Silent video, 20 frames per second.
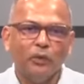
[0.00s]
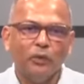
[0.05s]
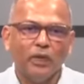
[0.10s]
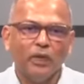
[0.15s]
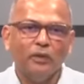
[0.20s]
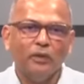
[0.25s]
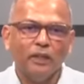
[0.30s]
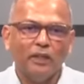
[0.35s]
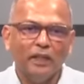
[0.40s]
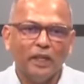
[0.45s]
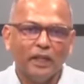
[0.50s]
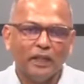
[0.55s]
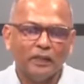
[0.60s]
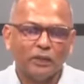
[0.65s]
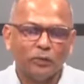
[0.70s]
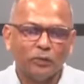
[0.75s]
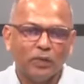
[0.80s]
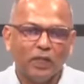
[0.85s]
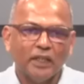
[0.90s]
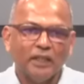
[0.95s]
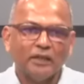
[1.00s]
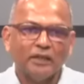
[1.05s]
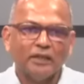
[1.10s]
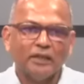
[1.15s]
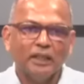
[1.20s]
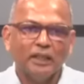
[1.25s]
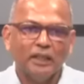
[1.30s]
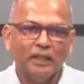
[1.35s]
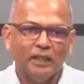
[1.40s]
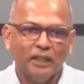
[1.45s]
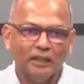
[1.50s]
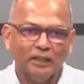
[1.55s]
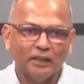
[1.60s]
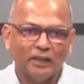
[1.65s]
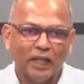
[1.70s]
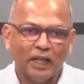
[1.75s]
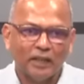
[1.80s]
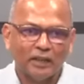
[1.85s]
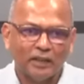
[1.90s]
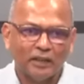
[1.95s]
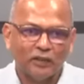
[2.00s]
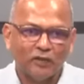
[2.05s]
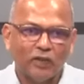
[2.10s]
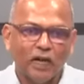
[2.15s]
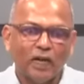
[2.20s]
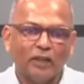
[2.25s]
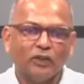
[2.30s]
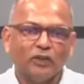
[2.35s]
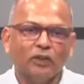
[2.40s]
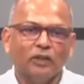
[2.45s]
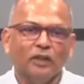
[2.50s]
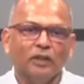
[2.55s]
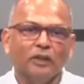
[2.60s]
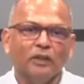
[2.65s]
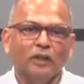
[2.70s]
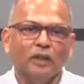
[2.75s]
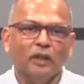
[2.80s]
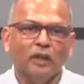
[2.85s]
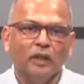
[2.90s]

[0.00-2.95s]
where he expressed his satisfaction